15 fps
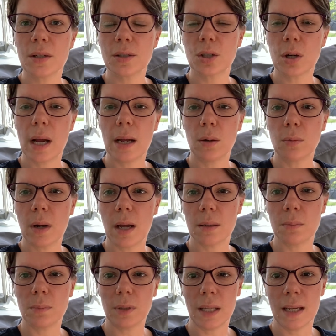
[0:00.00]
trial
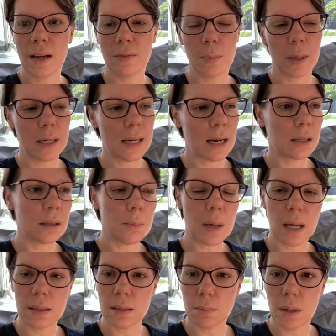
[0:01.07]
run, lay everybody down in the
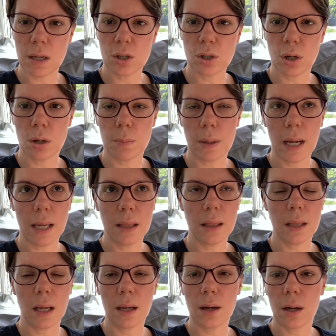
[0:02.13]
beds and make sure. But I
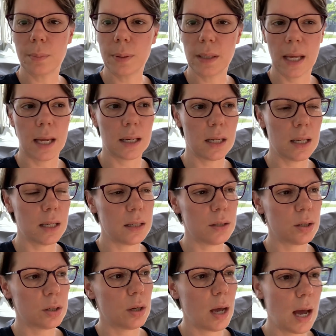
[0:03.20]
think our plan
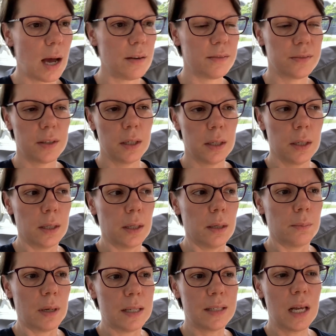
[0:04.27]
is to have
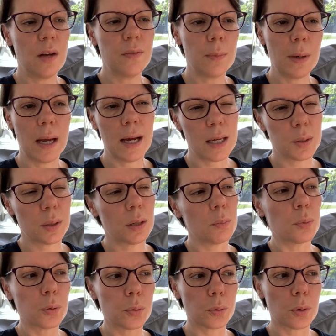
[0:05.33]
myself and my husband and
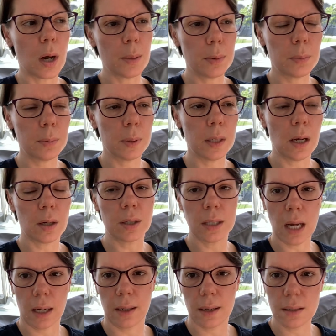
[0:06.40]
probably our
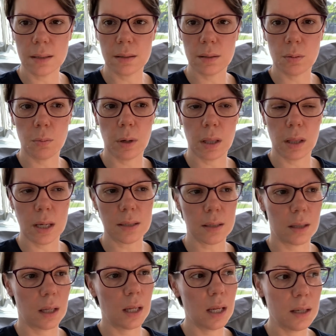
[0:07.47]
youngest with us
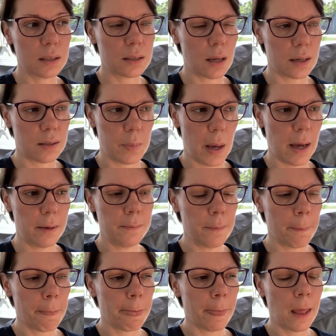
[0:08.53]
in the king size bed.
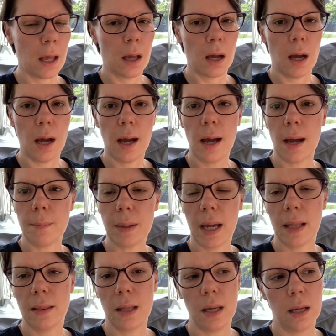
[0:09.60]

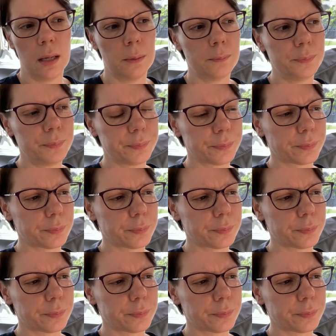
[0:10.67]
And then